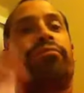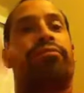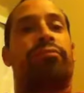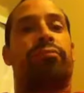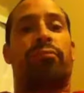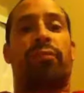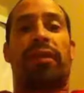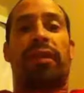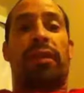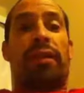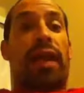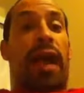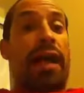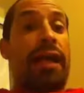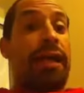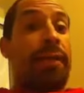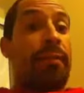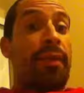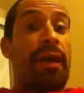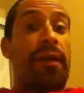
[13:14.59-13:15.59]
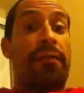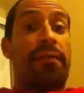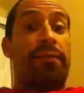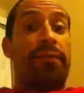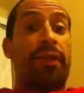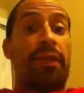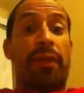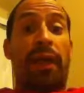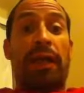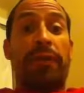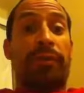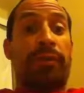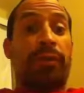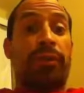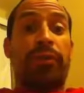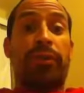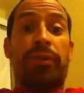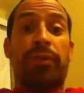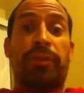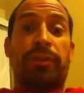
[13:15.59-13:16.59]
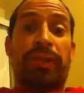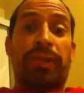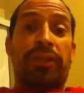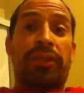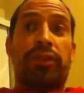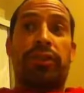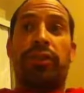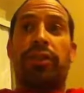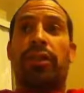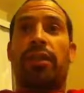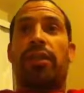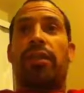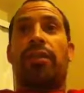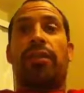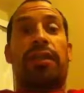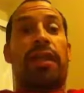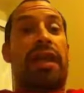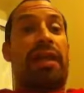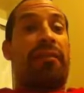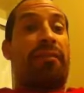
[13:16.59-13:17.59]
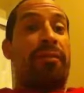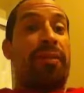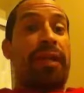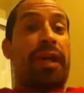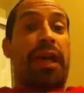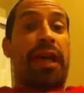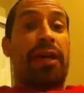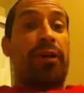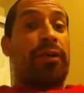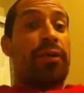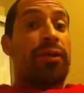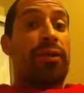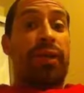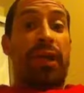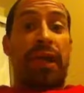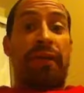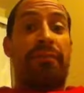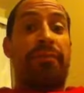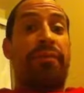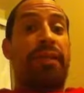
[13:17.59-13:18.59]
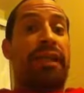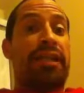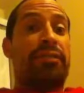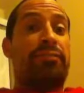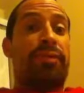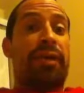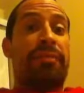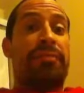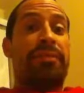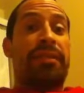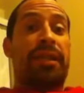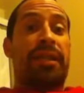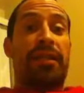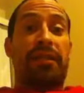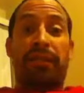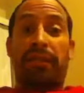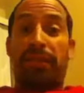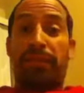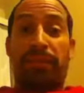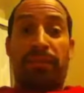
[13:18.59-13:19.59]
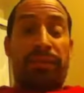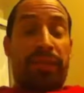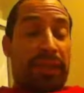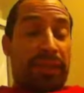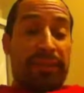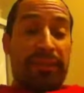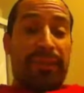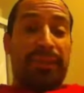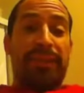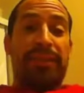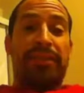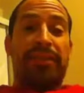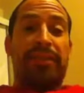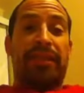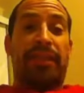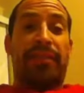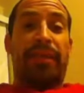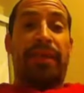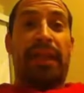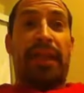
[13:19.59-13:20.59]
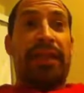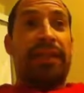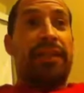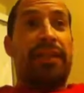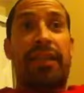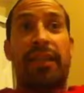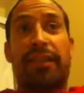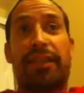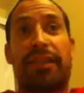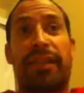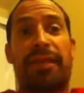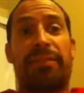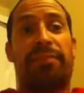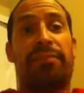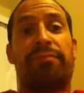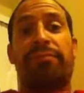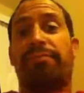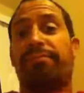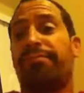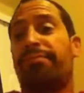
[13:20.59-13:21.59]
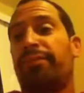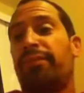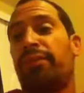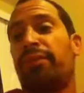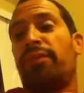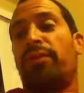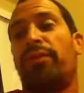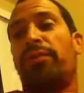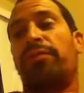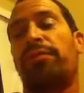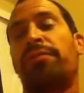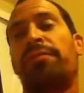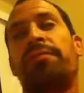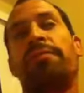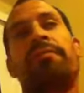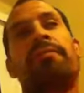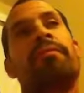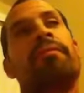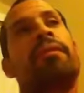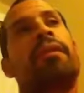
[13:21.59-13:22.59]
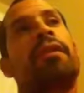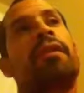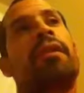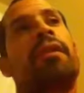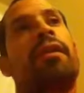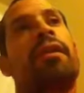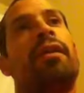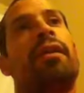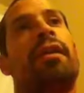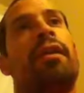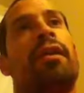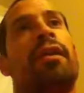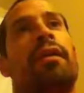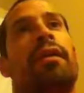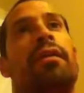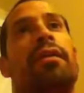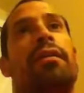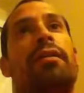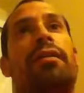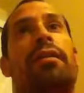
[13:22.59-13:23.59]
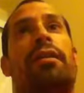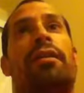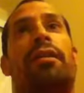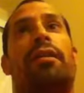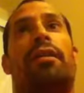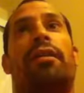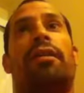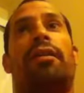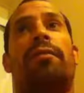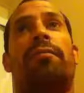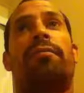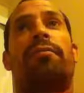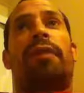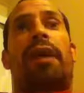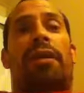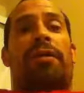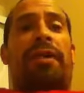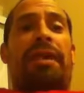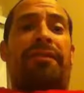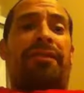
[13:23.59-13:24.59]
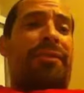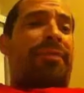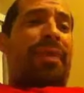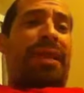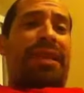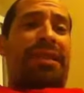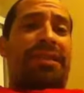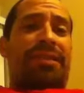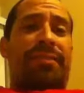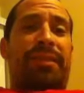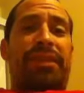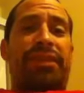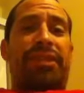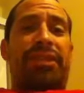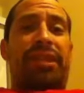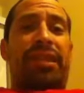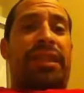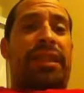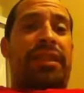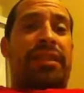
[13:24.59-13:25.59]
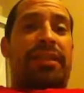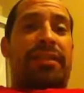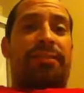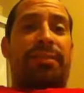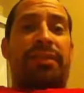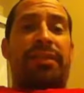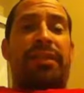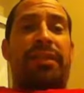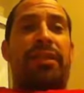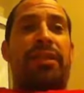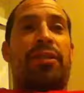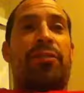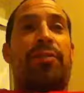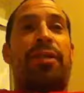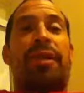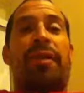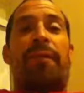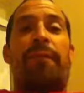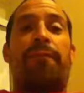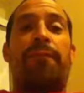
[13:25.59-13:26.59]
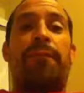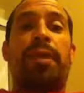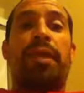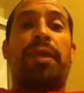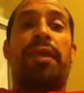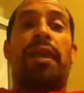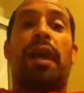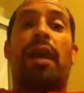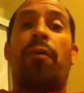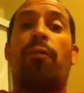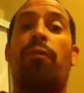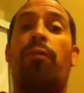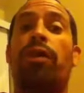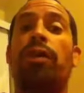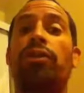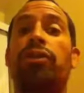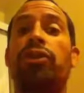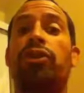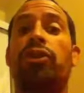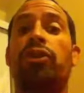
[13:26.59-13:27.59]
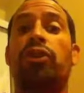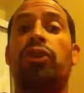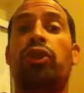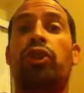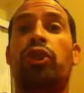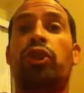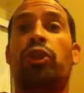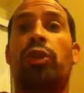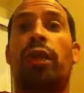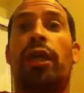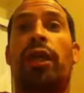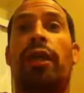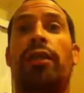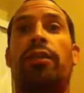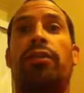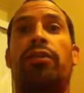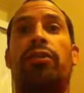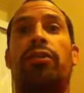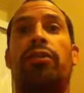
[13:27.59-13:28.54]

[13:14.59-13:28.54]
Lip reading: What IMF, though, I pulled her speech. The FBI, go to the FBI's website and look at their speeches. I mean, I dig deep. So I don't have to package my shit any particular way. But I was trying.